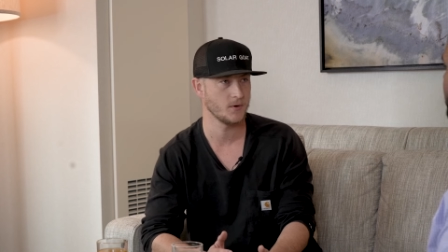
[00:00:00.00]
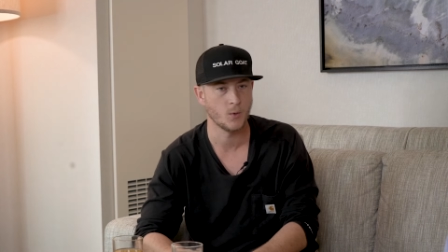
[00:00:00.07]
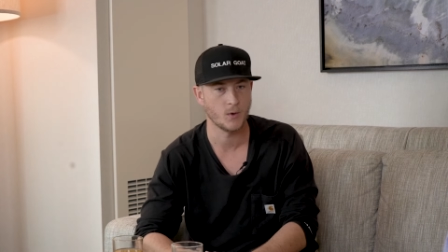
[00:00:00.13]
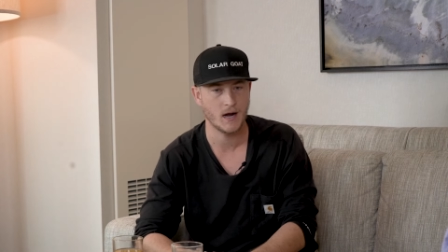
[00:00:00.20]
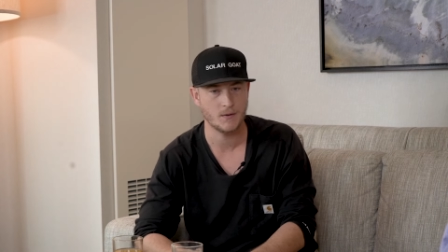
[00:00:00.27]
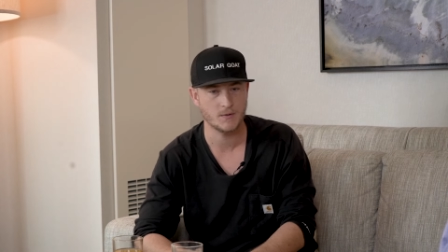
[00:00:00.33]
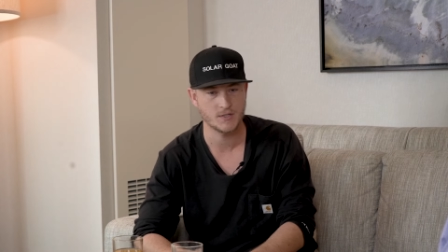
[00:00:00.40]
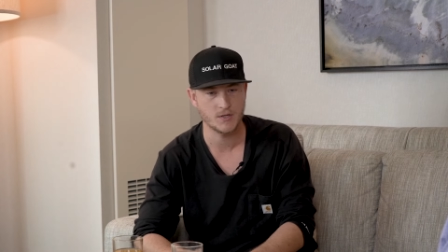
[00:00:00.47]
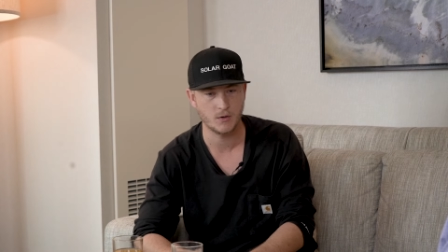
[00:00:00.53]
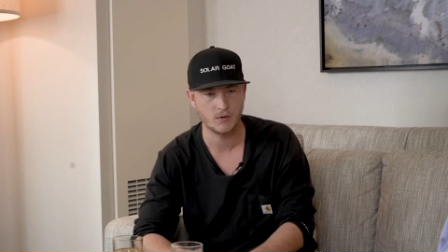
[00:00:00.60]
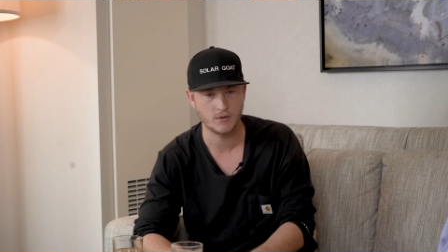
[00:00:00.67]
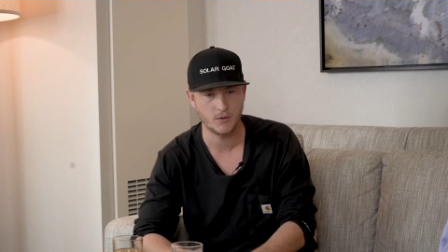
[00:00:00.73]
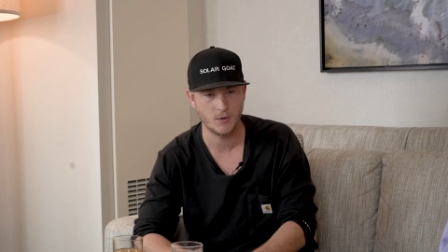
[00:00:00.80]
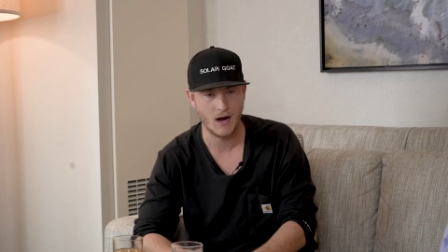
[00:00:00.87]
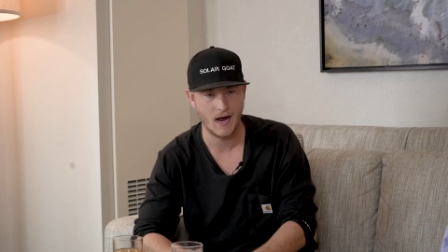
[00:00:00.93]
When I was
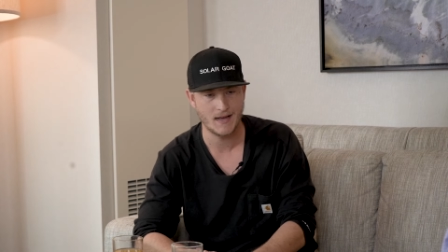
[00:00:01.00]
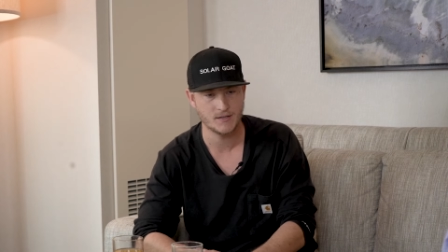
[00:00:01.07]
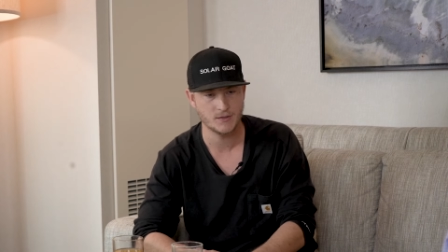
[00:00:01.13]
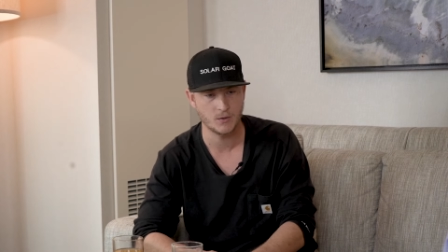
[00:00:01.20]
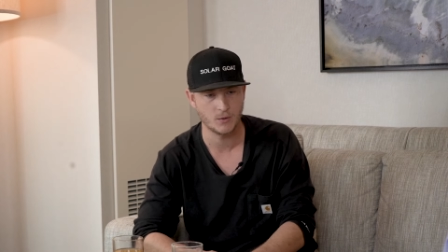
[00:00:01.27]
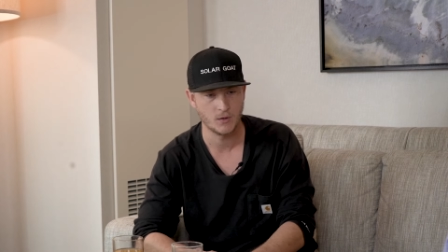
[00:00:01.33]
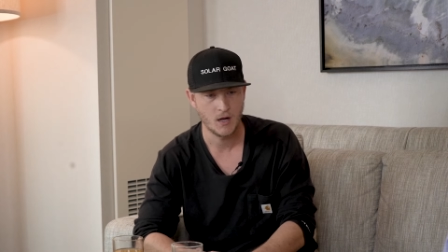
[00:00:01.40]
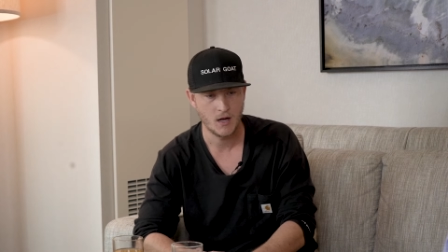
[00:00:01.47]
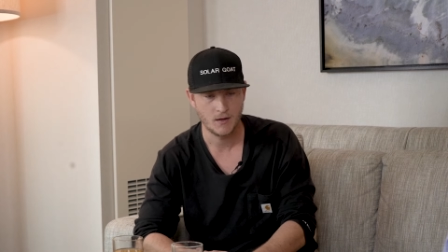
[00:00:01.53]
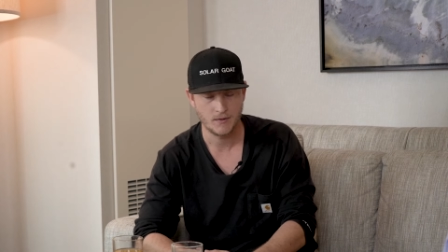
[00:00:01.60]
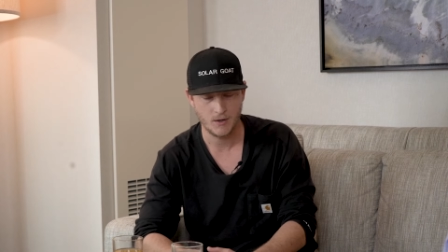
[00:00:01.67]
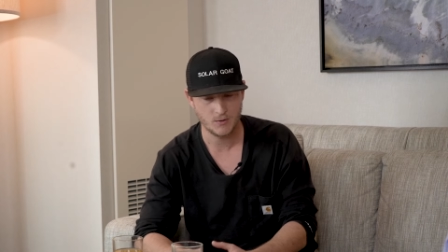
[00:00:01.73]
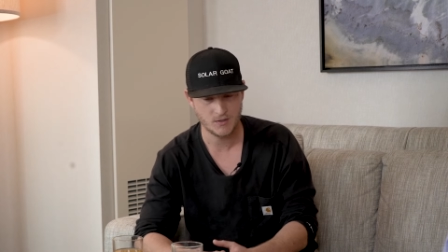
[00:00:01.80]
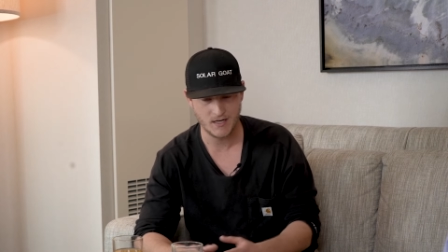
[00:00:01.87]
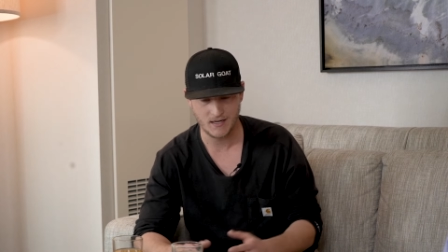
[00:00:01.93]
going through high school,
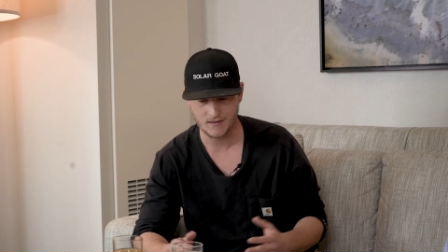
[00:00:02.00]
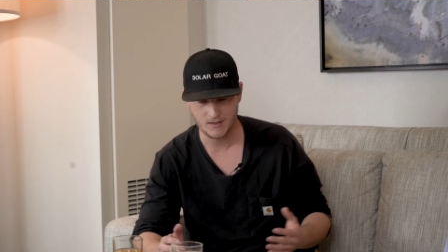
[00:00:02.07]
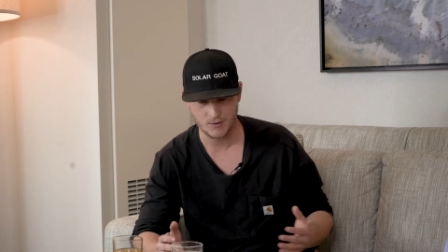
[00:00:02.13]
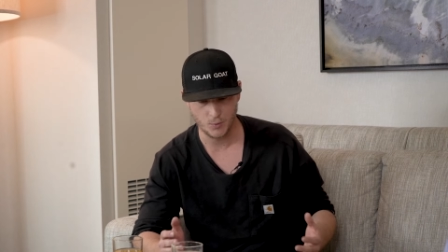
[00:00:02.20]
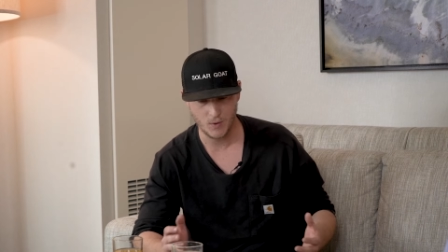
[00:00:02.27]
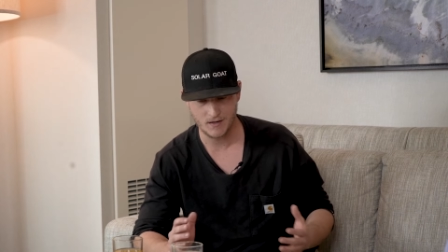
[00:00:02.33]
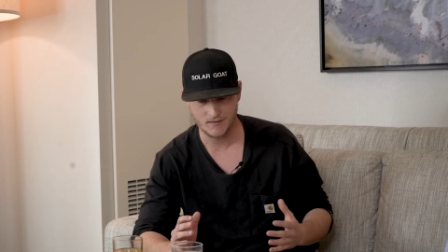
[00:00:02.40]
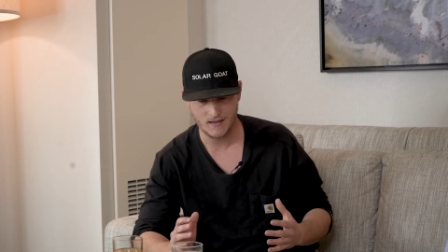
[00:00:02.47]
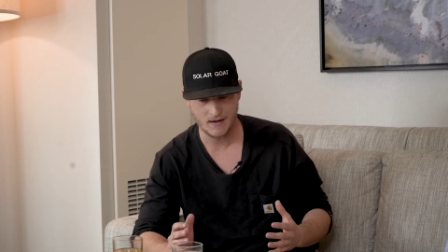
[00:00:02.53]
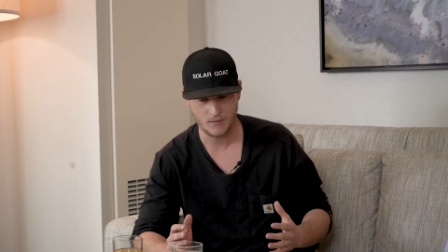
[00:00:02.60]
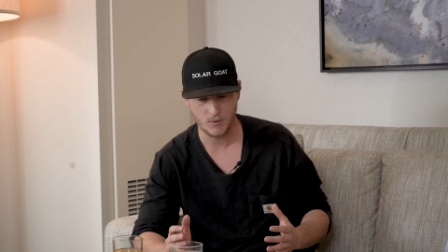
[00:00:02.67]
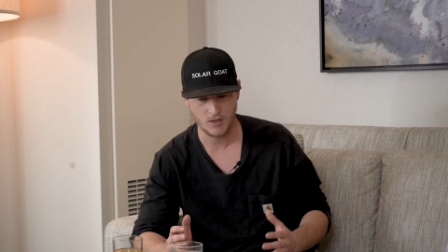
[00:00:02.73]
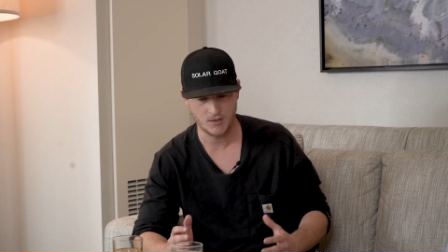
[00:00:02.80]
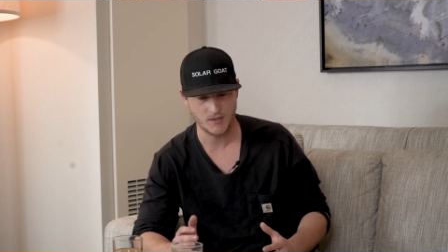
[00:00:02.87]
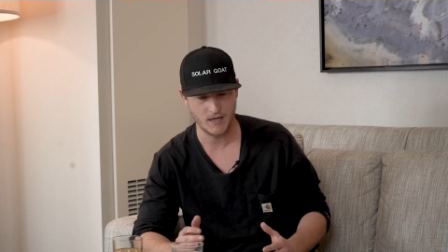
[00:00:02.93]
there was like this weird thing
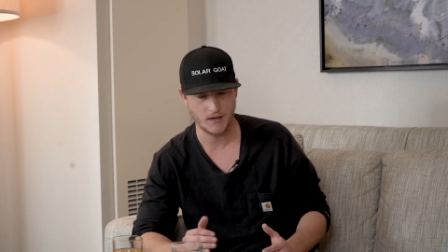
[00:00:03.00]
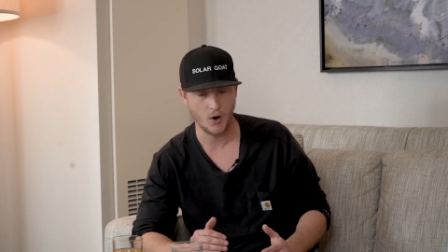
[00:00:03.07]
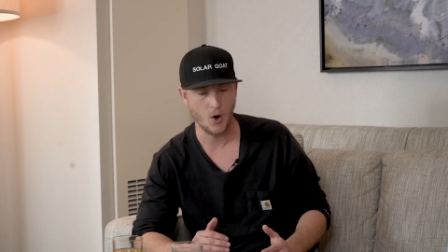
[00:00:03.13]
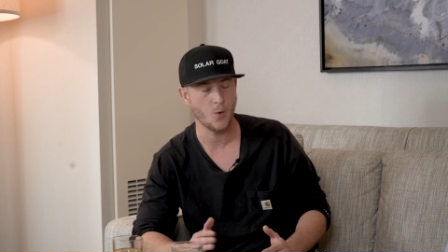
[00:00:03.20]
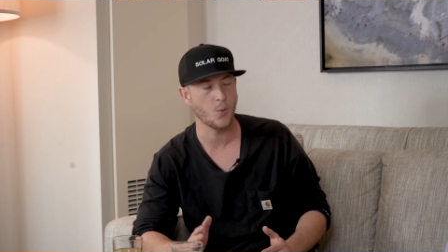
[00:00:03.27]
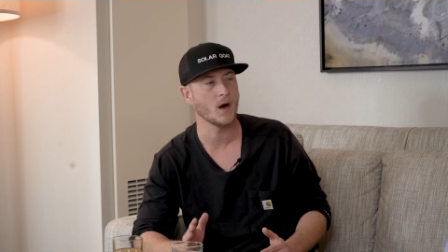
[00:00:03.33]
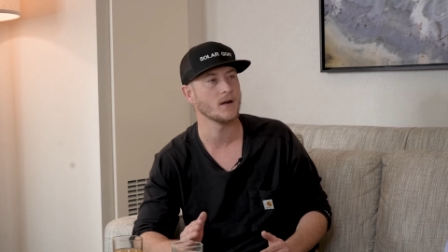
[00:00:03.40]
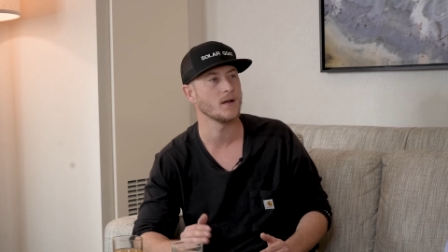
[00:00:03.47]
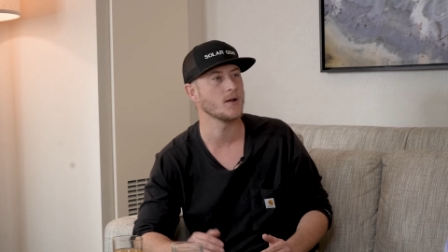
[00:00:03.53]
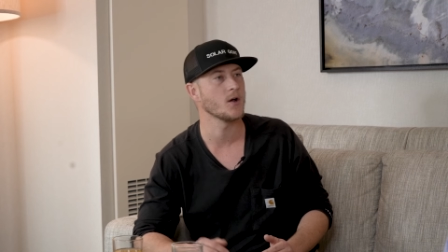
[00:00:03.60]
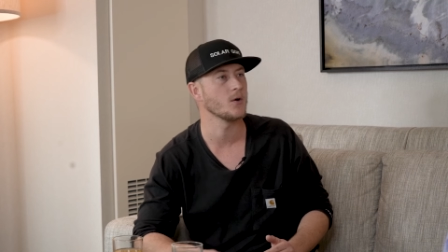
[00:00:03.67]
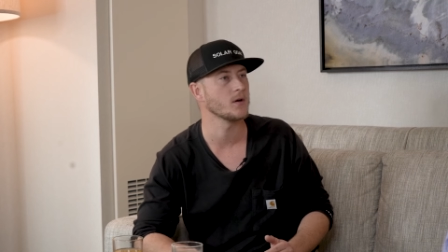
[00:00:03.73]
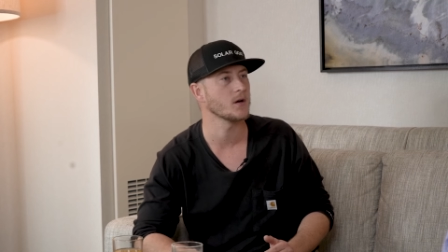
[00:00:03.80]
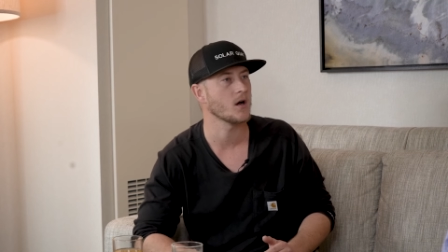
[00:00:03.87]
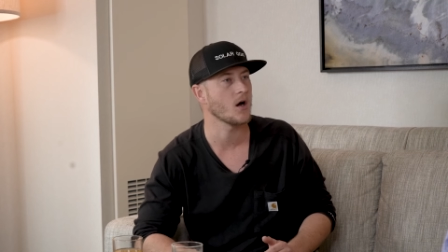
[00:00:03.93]
where it's like, oh, where are you
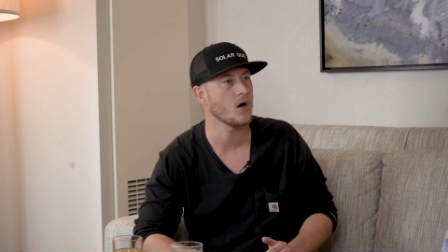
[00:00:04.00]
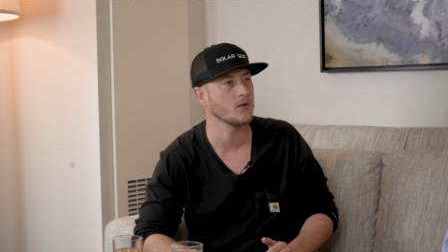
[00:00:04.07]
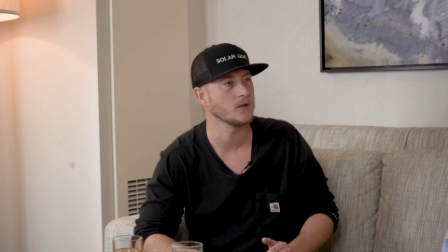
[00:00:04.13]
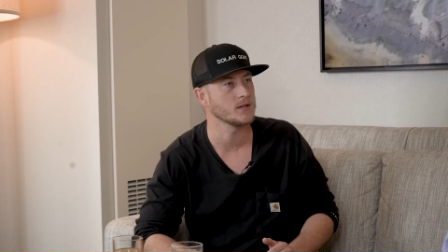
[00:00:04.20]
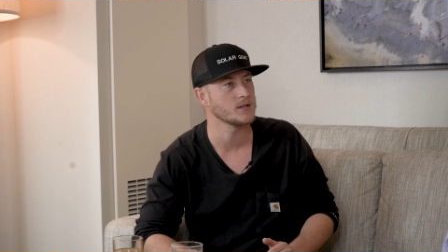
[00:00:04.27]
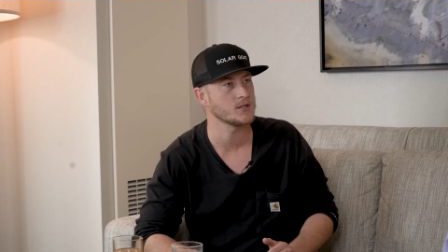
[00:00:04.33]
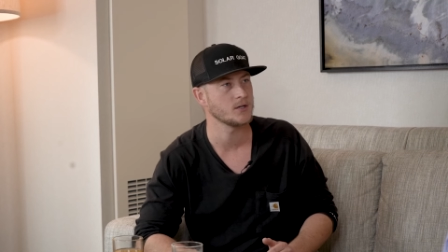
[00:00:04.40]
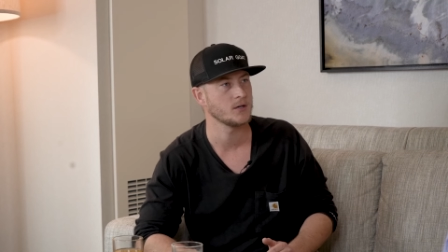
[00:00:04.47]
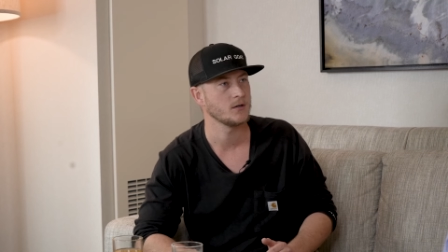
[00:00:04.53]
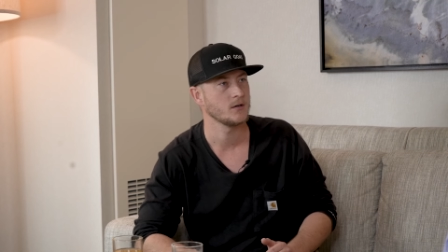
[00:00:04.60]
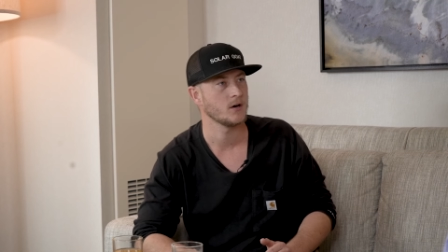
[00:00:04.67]
going to college?